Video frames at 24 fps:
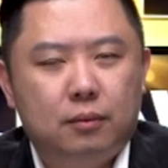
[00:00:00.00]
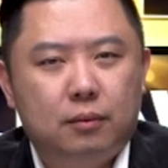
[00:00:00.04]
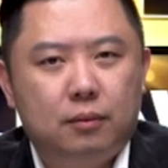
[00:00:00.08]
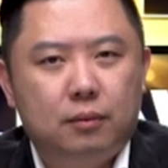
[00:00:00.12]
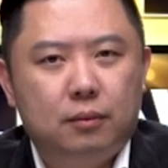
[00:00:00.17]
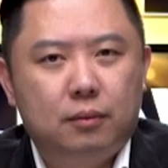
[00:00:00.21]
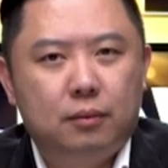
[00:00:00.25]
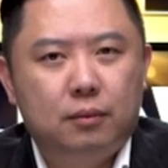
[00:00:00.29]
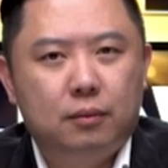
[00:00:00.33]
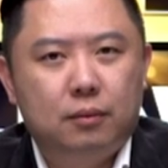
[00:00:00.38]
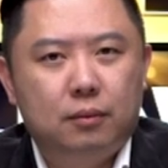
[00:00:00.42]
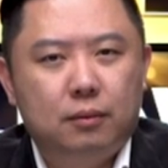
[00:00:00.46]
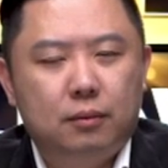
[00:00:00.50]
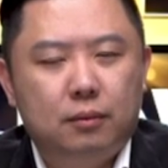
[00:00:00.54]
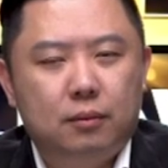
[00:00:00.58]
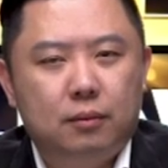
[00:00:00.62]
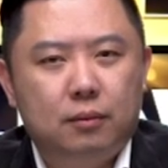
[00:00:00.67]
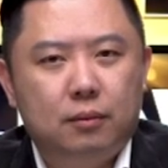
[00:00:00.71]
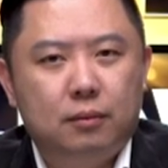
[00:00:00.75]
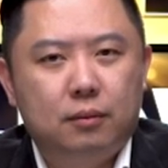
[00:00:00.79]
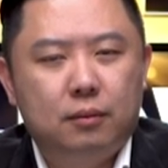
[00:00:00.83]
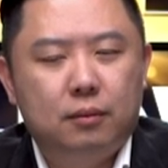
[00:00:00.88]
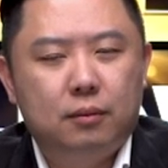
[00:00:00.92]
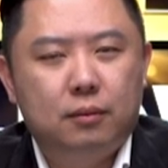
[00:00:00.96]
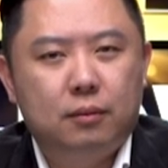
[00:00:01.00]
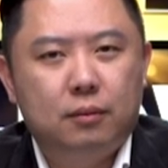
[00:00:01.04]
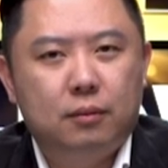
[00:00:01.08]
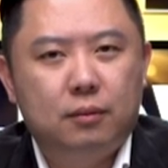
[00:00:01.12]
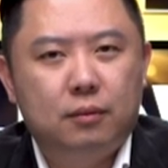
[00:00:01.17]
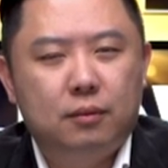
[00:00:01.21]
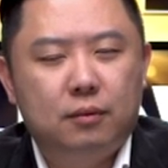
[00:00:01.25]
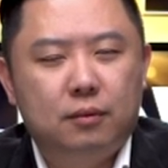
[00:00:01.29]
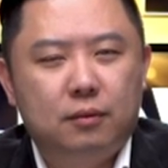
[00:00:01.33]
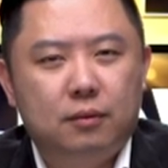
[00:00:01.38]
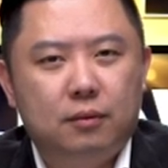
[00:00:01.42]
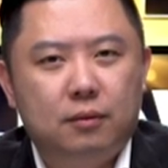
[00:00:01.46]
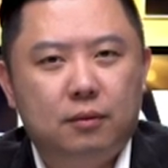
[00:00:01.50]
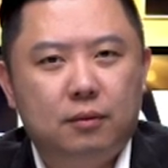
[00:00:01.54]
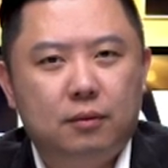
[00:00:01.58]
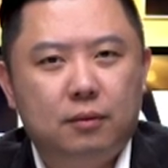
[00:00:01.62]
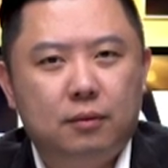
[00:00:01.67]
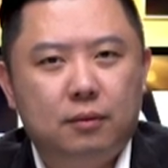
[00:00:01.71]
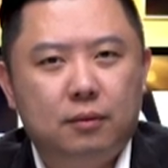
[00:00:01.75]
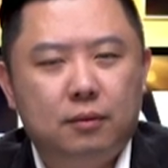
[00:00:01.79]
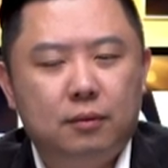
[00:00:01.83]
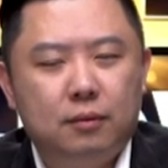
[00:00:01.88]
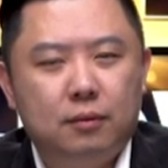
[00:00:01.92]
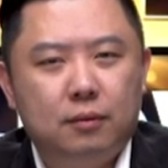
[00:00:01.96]

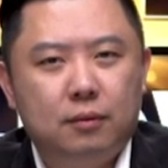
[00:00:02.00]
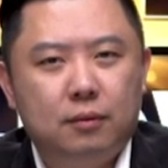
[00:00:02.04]
No words are spoken by the person on screen.